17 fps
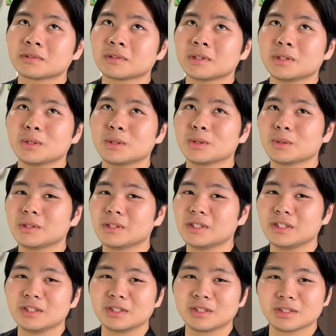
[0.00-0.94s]

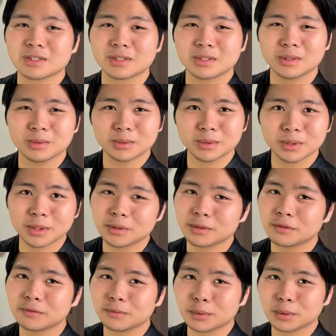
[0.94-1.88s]
usually just don't go
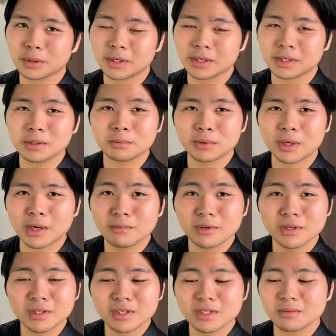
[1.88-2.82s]
for any
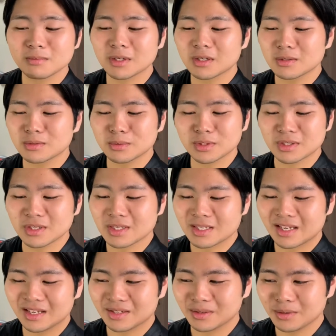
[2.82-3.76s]
primers because we're just
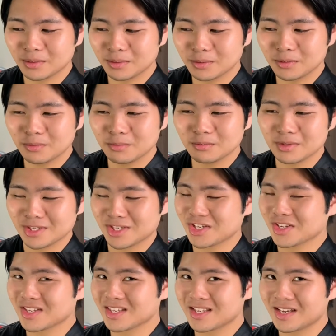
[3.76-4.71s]
at home. It's
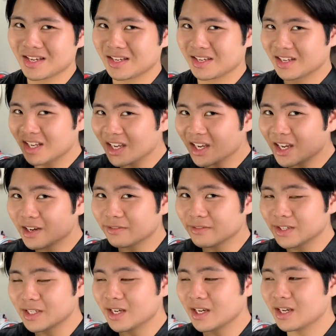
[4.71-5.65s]
just like
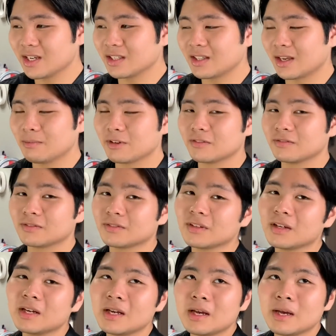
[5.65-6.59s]
everyday type of
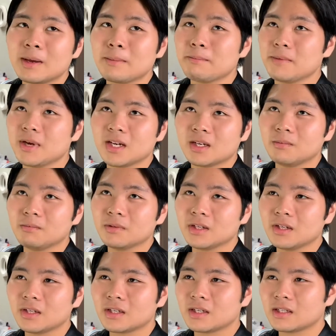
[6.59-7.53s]
makeup
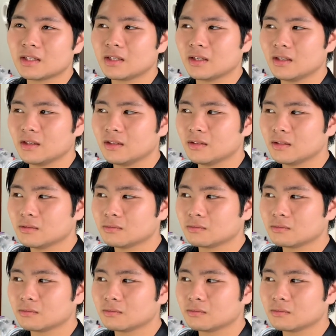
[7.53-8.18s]
look. And